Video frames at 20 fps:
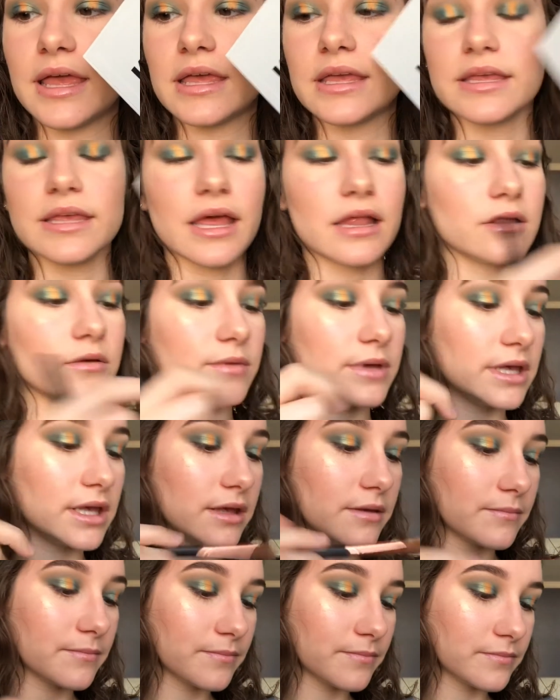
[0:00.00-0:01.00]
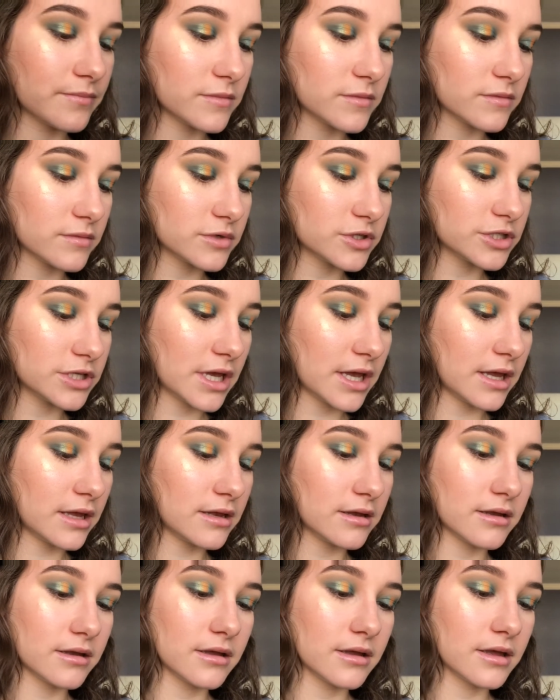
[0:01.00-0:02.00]
yellowy shade.
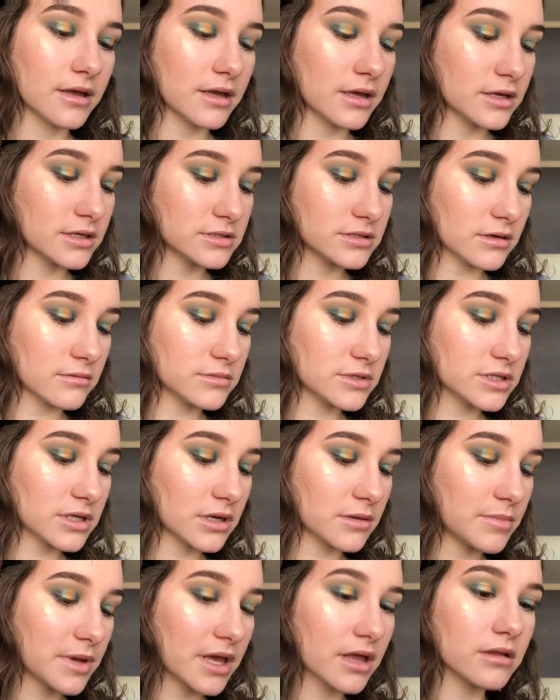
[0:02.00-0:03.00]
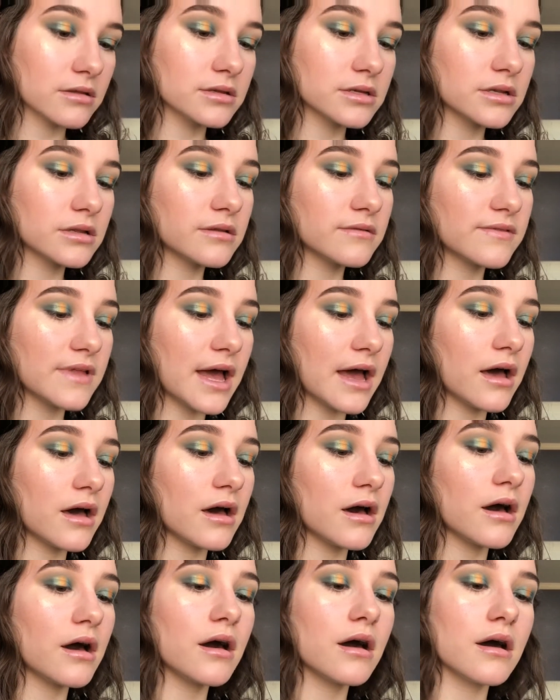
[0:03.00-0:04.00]
So I'm just going to pick a little of that
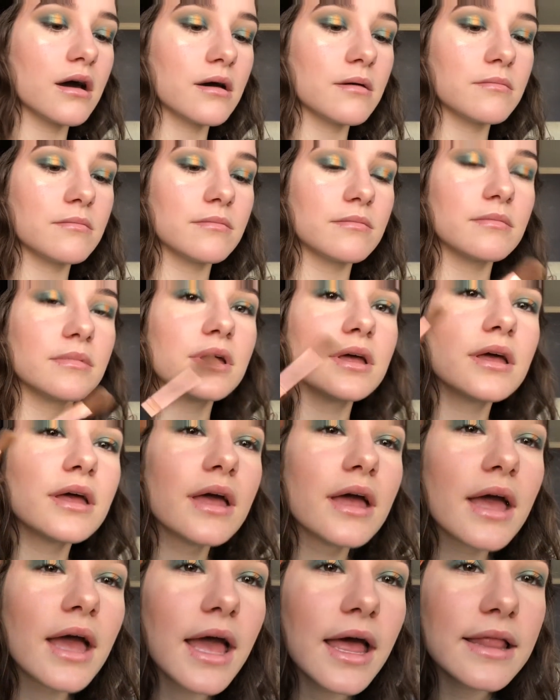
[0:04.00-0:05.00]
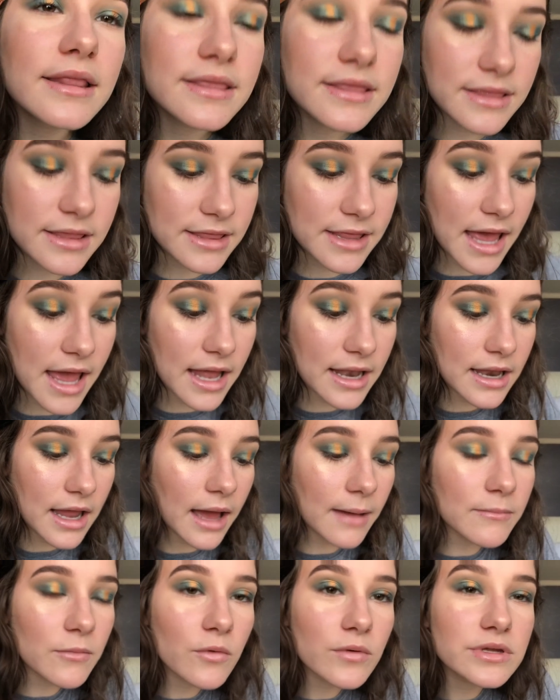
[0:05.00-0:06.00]
up. And then
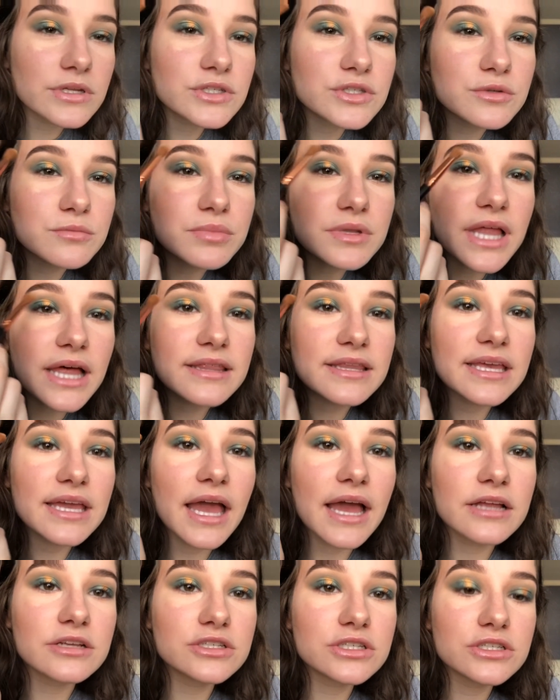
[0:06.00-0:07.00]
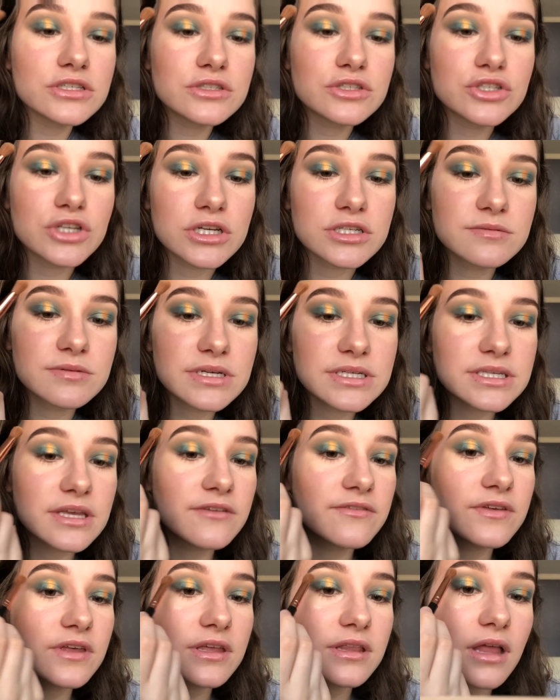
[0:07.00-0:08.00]
I'm going to blend the edges just because I
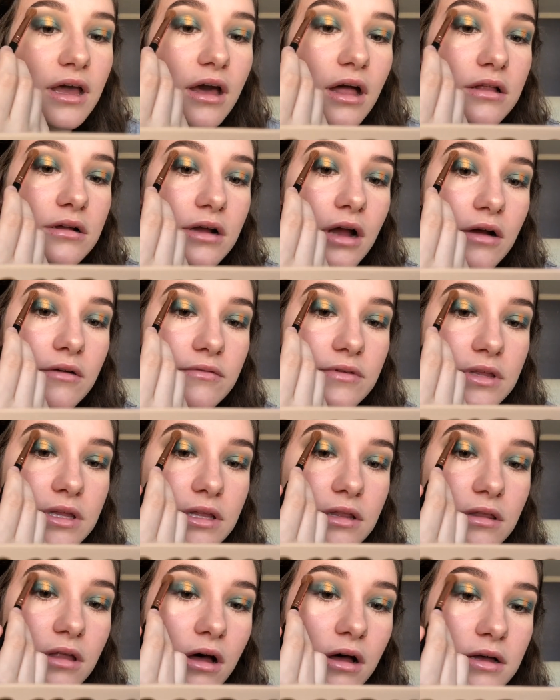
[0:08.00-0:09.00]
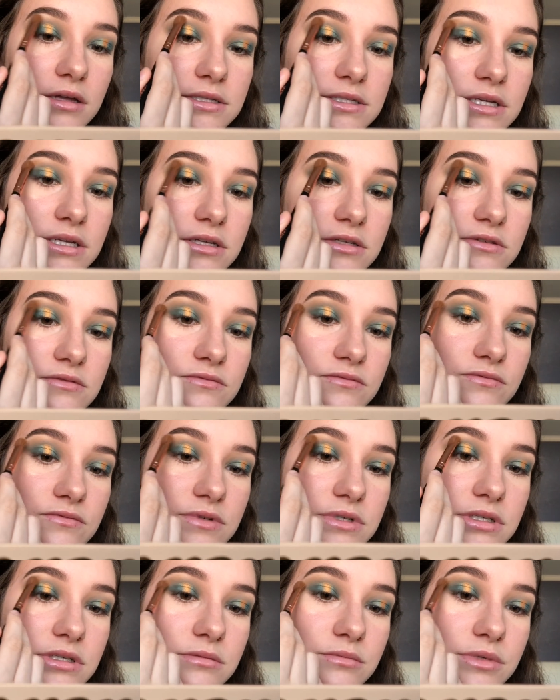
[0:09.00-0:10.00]
feel like that color got really lost and it's
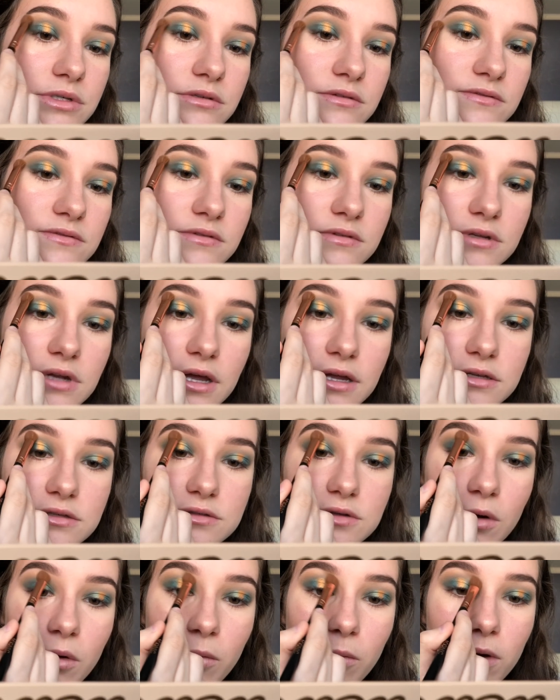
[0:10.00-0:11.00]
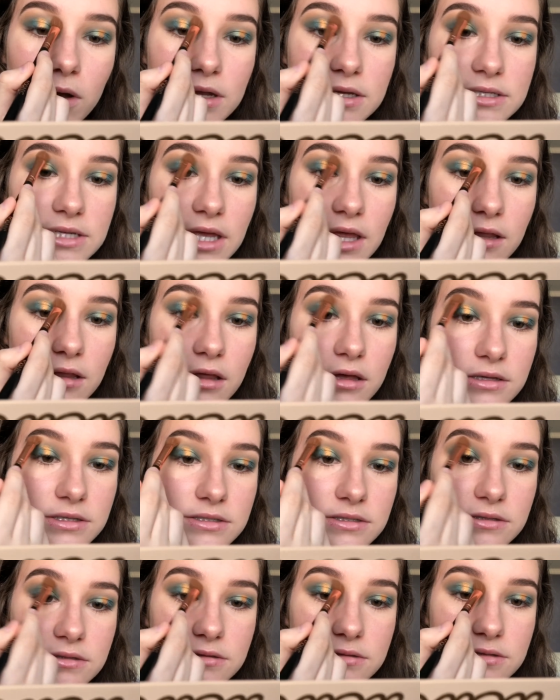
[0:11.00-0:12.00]
really beautiful and I don't want it to get
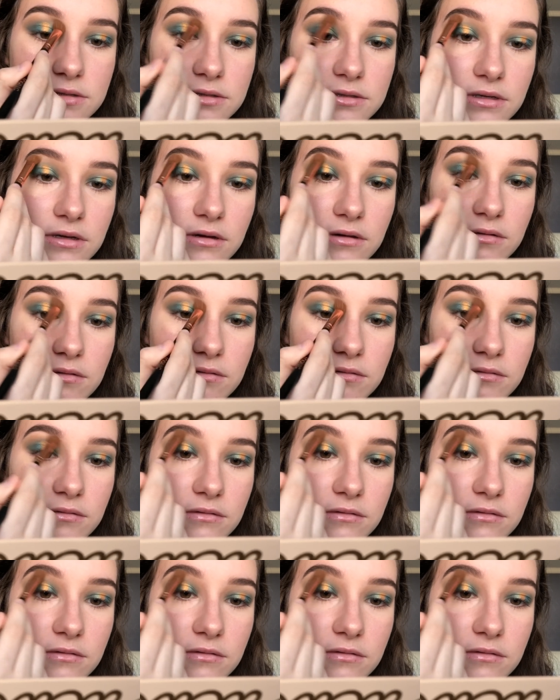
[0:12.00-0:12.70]
lost. So